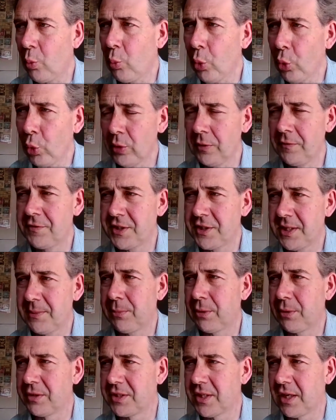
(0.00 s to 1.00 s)
war of
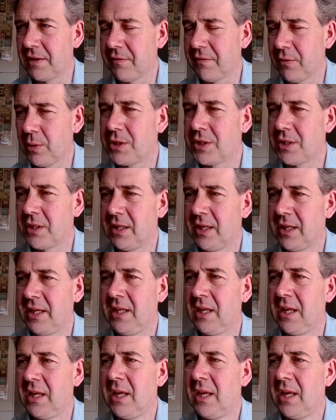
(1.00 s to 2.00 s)
symbols,
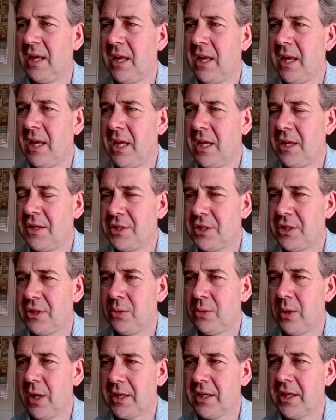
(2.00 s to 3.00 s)
unfortunately,
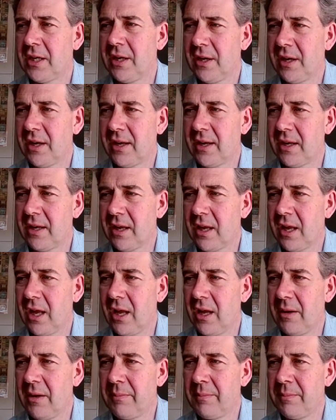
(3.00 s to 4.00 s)
to occur.
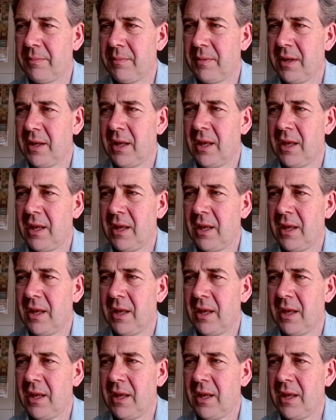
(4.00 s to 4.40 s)
Um,